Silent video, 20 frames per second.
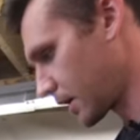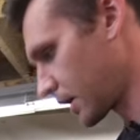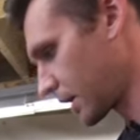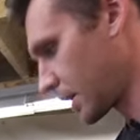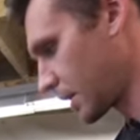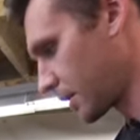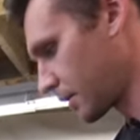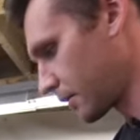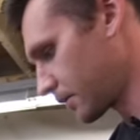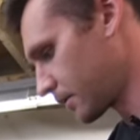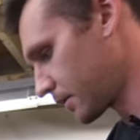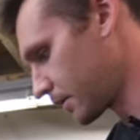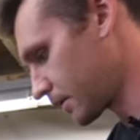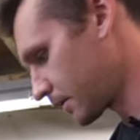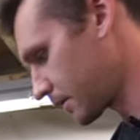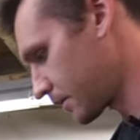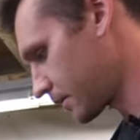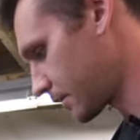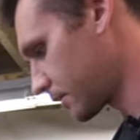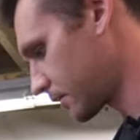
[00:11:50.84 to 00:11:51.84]
out.
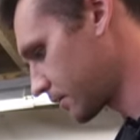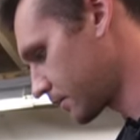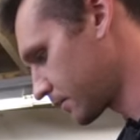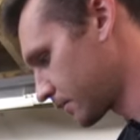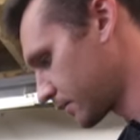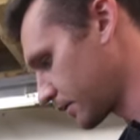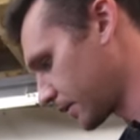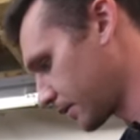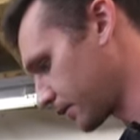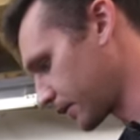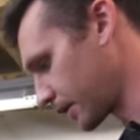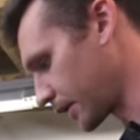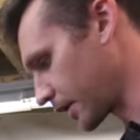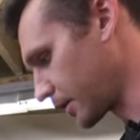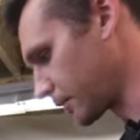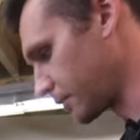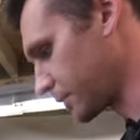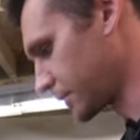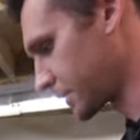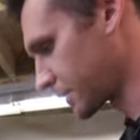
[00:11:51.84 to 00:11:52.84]
Definitely
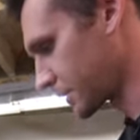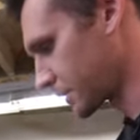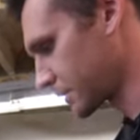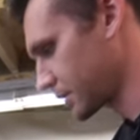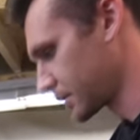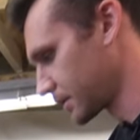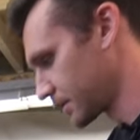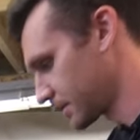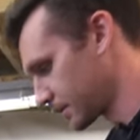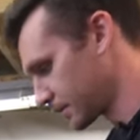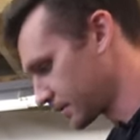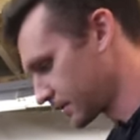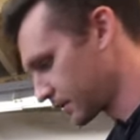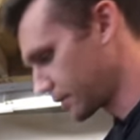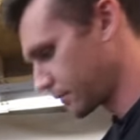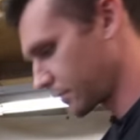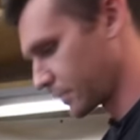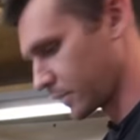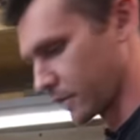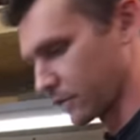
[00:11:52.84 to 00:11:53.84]
helps.
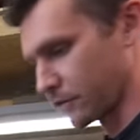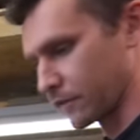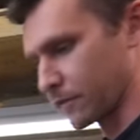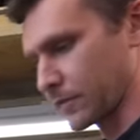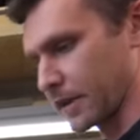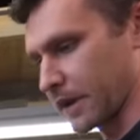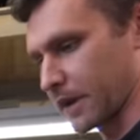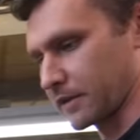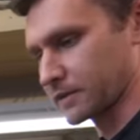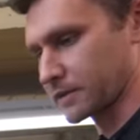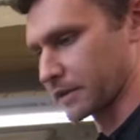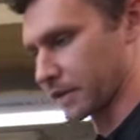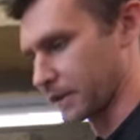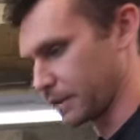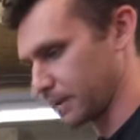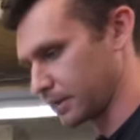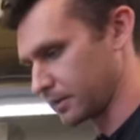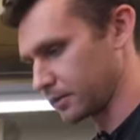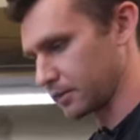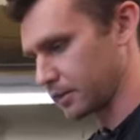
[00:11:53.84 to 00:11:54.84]
If you go from the outside
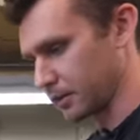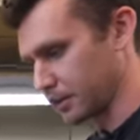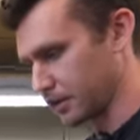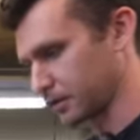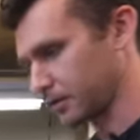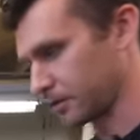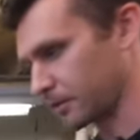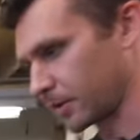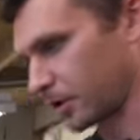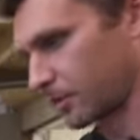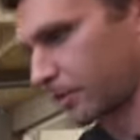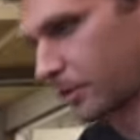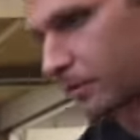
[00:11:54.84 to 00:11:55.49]
in, you can get some air